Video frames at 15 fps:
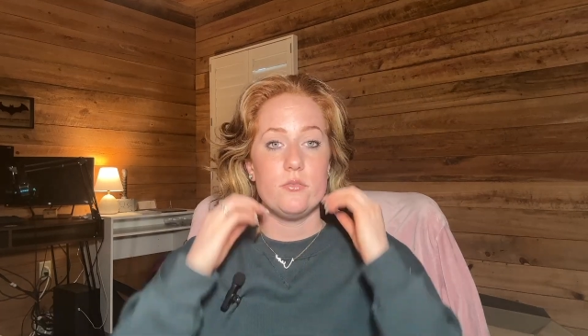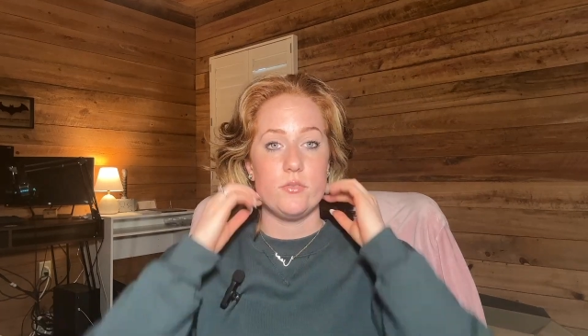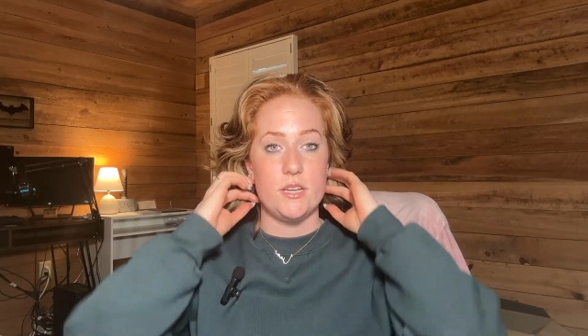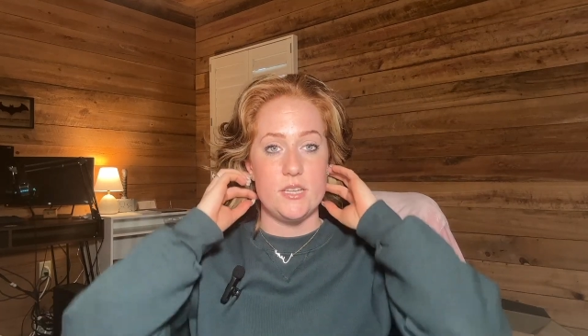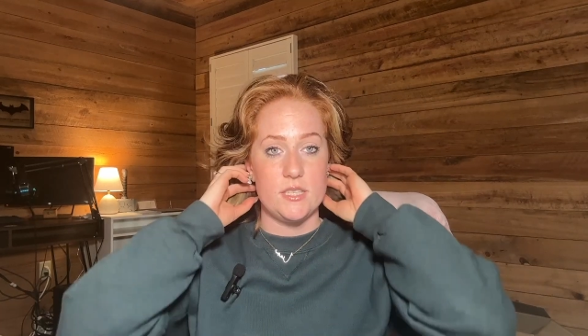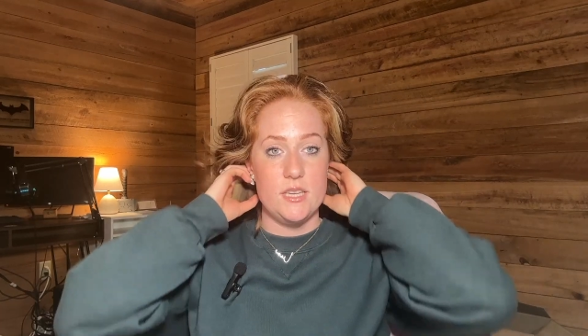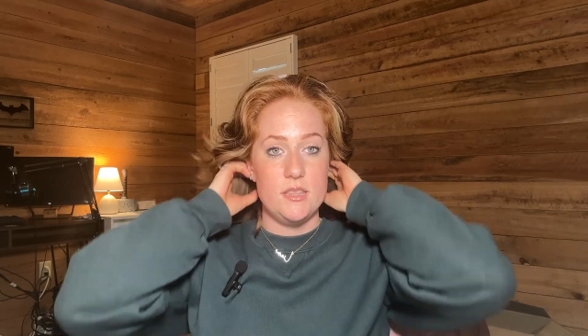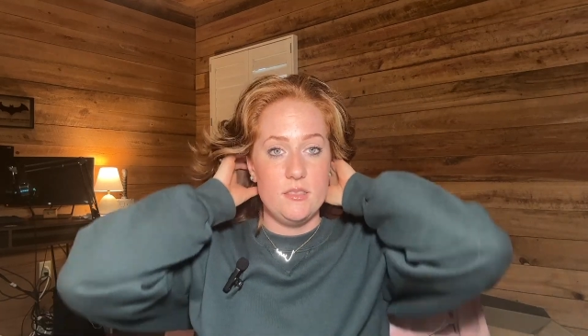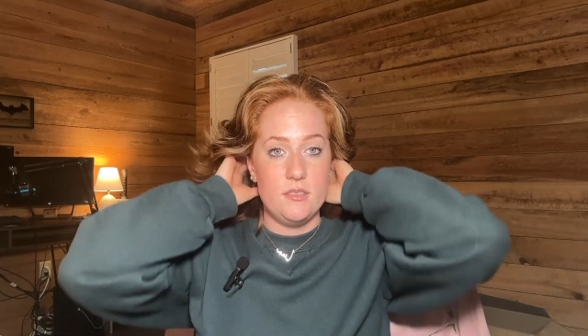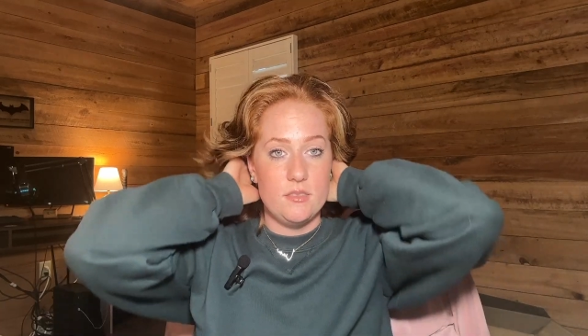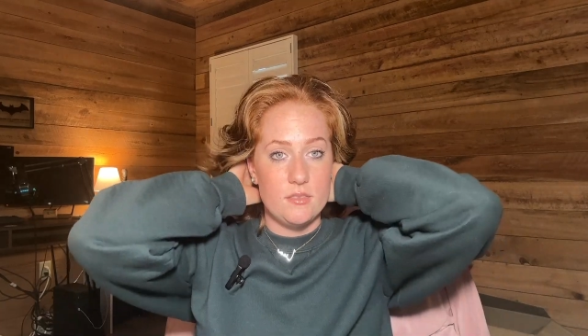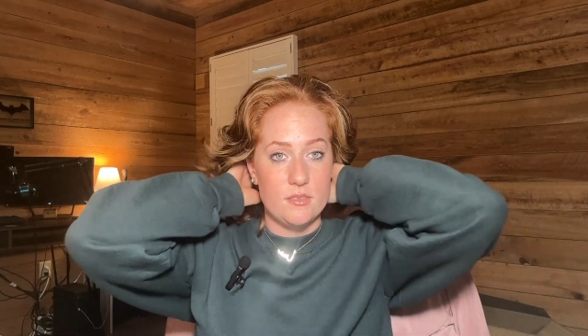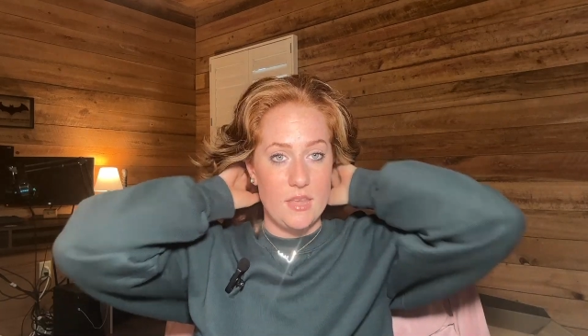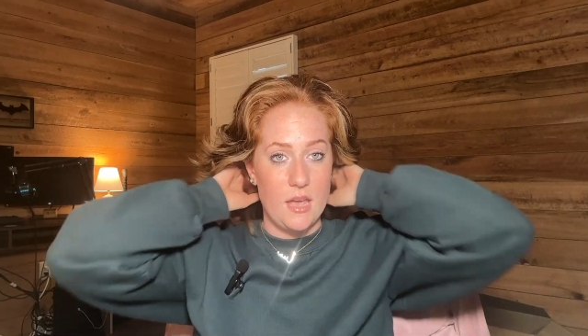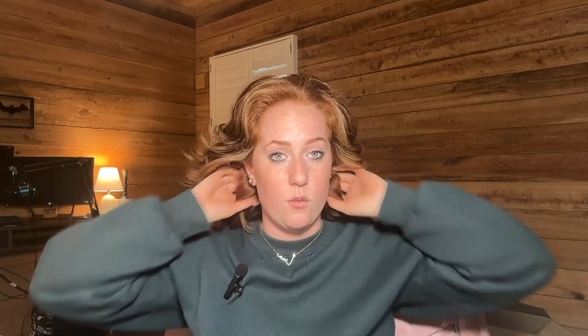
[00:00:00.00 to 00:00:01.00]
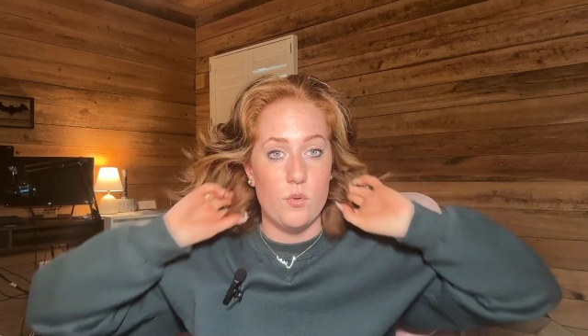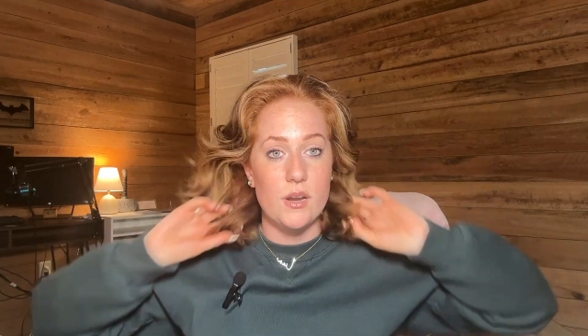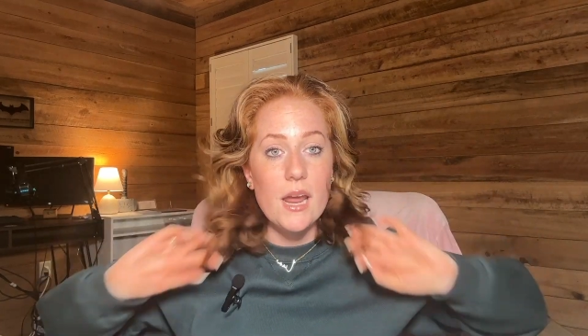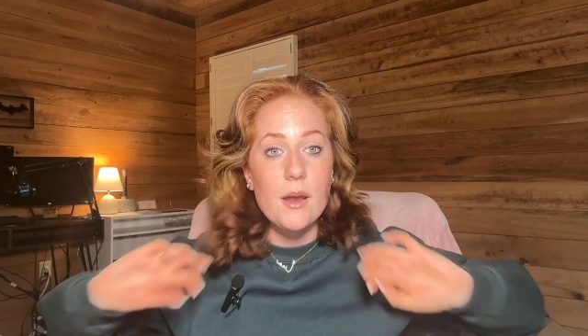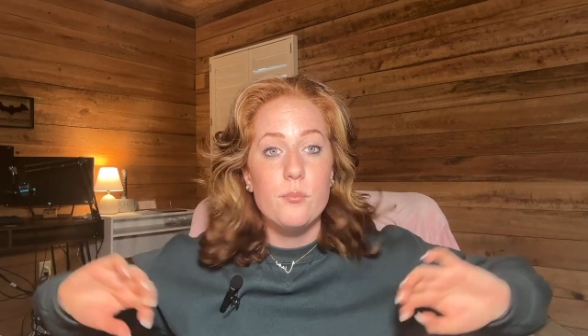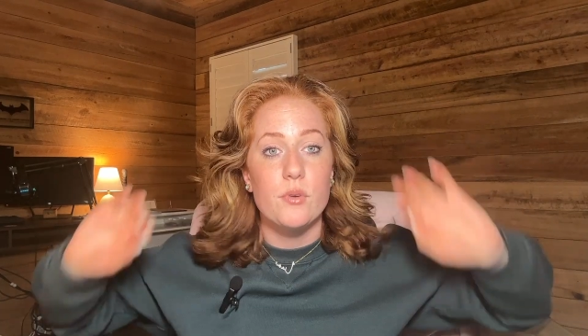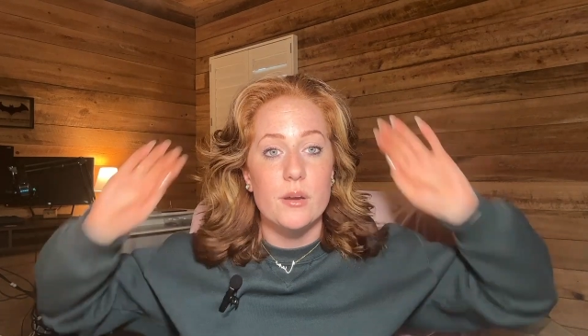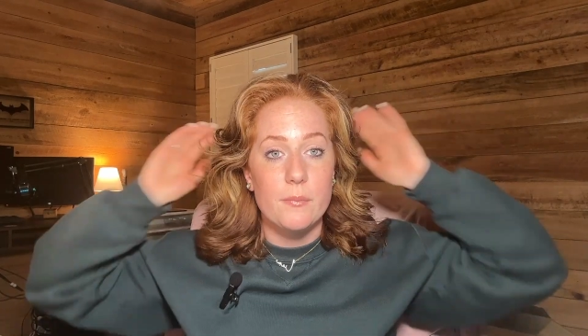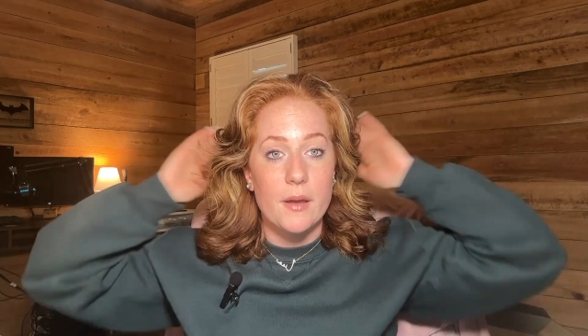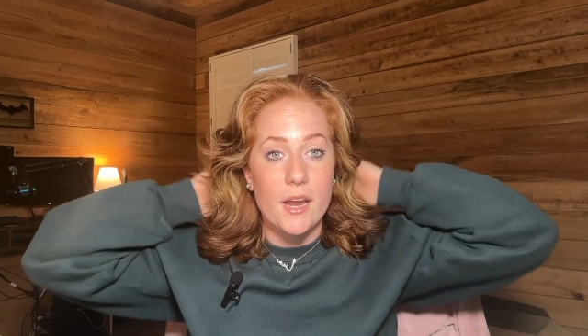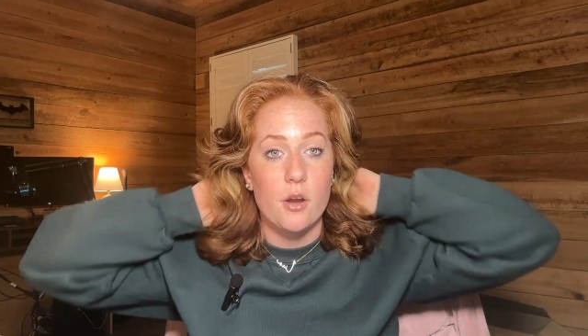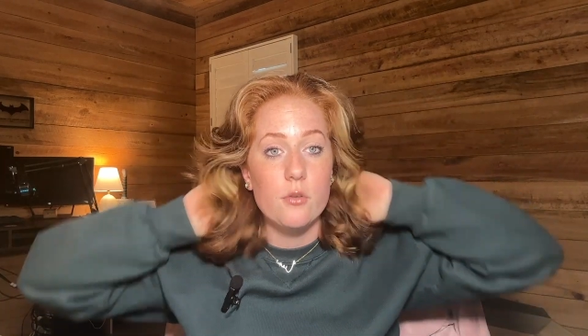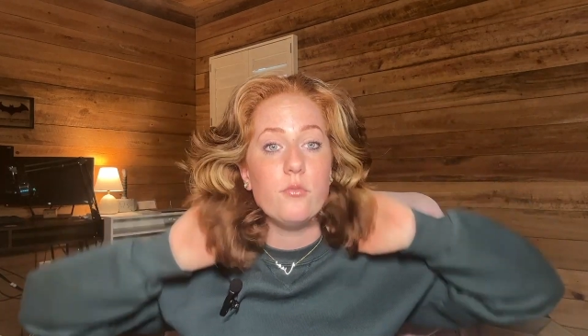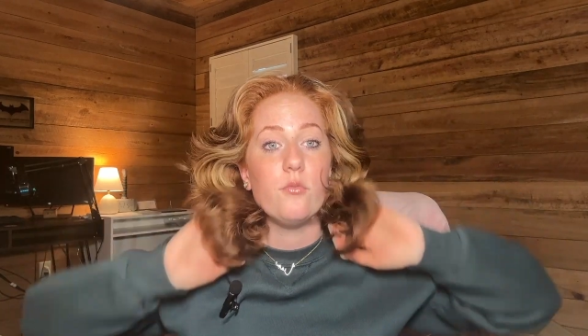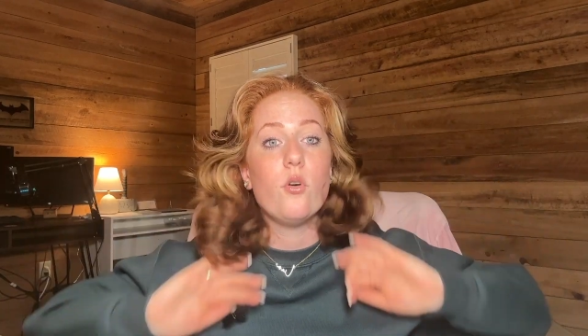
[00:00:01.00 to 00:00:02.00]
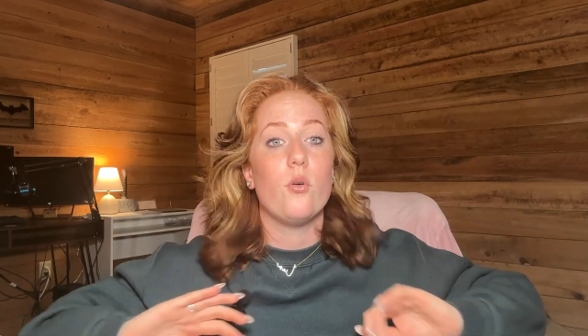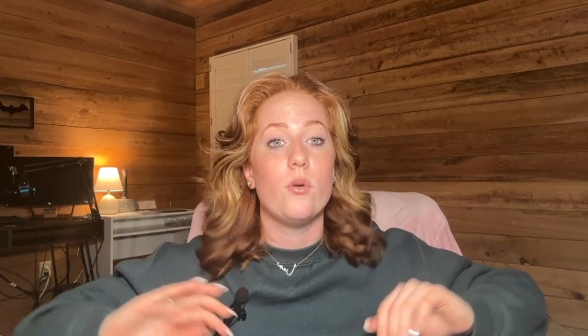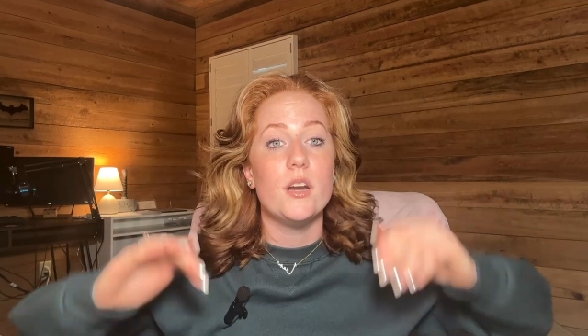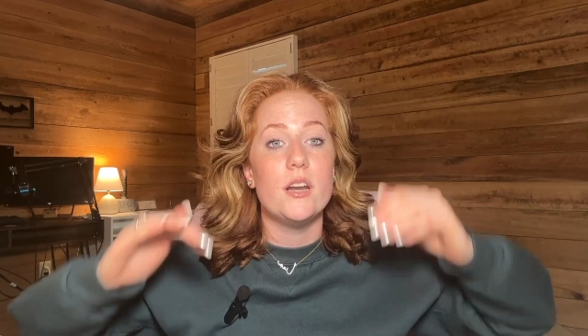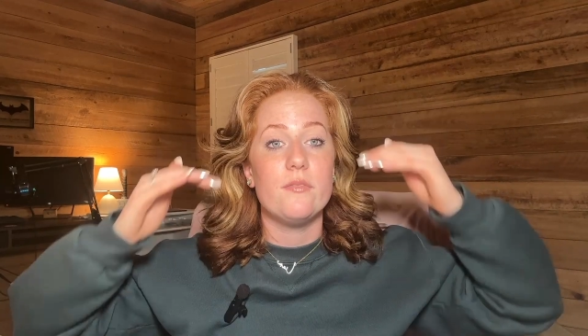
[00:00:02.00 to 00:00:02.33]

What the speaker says: reason that when I bring my hair forward,